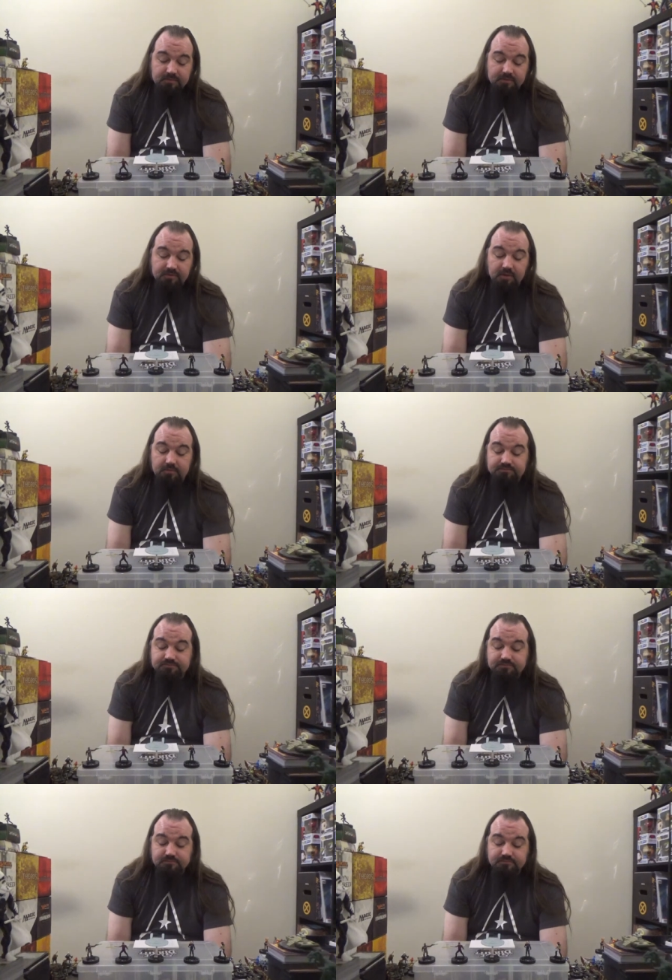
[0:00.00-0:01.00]
So
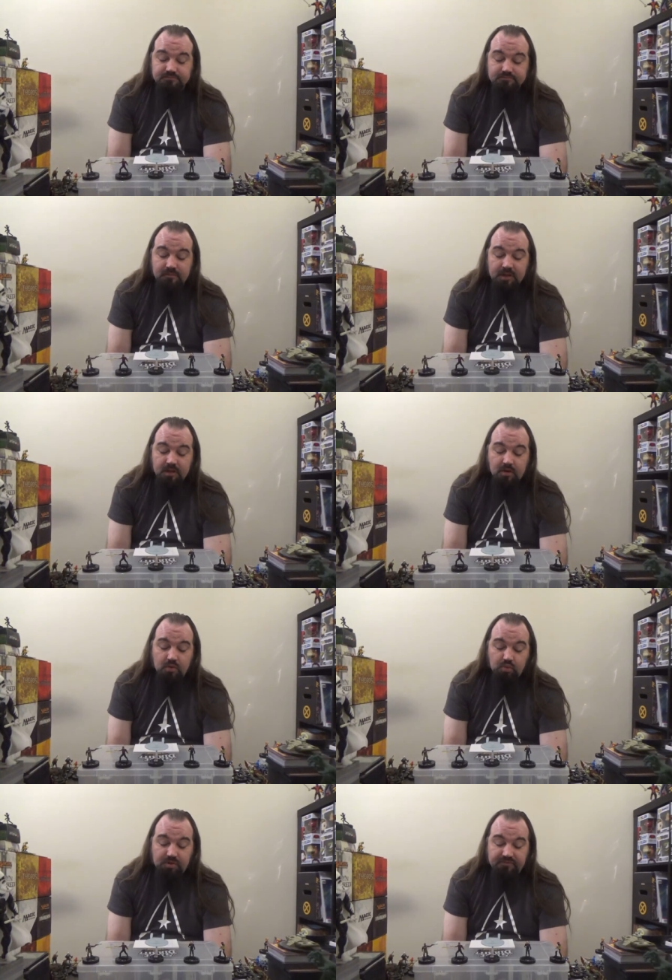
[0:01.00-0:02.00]

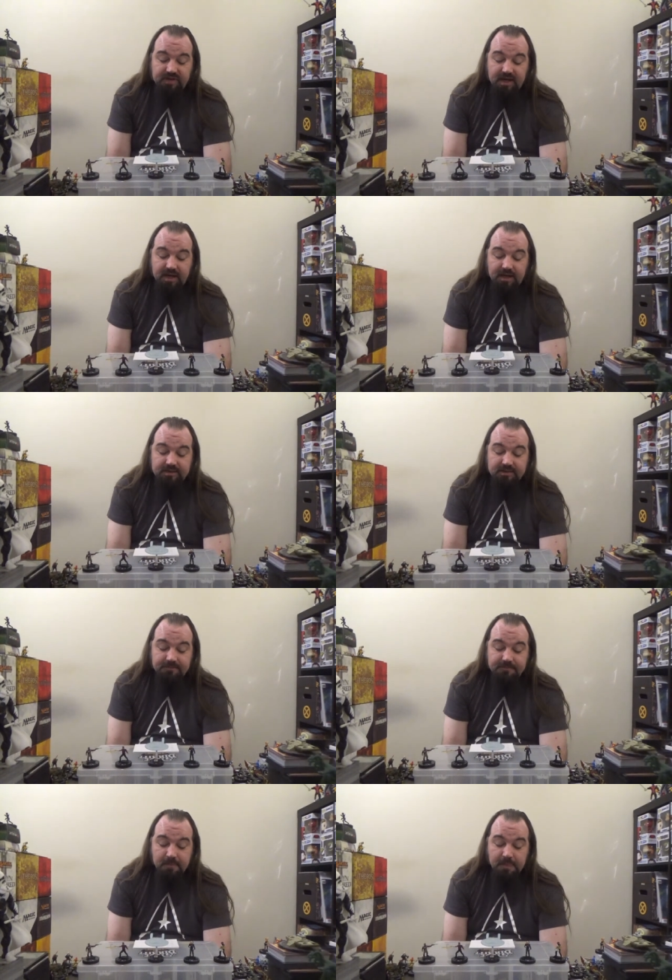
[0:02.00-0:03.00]
we've got
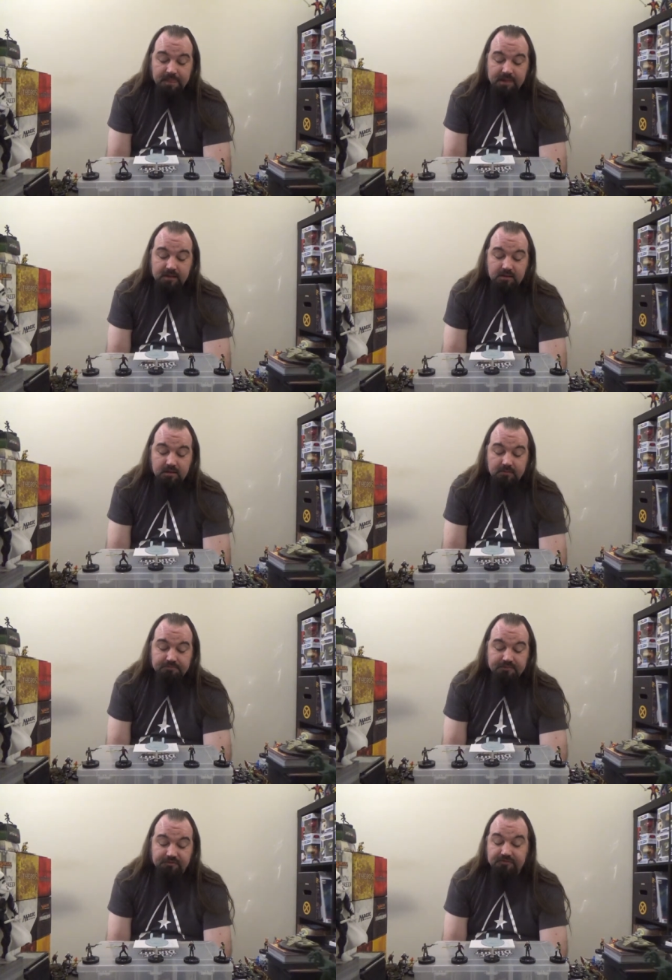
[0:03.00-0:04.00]

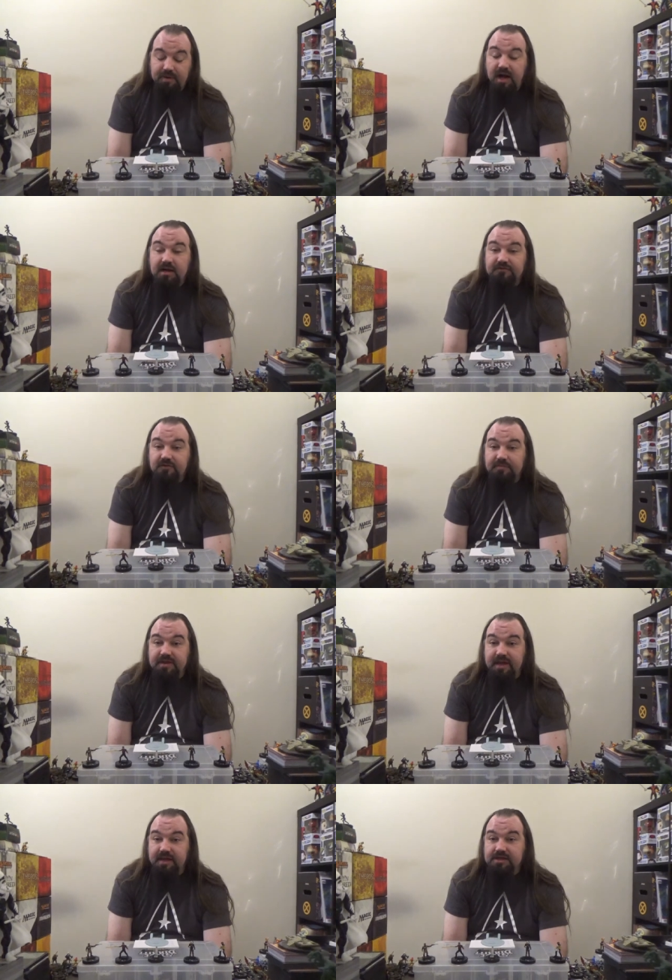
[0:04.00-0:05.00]
Mister Spock from The
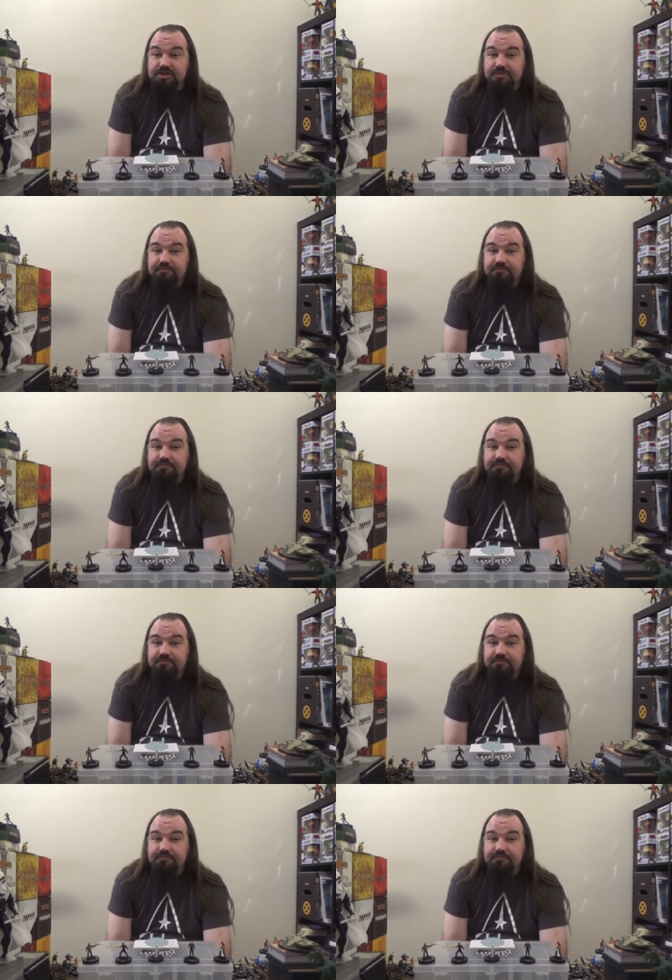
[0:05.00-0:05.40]
Cage,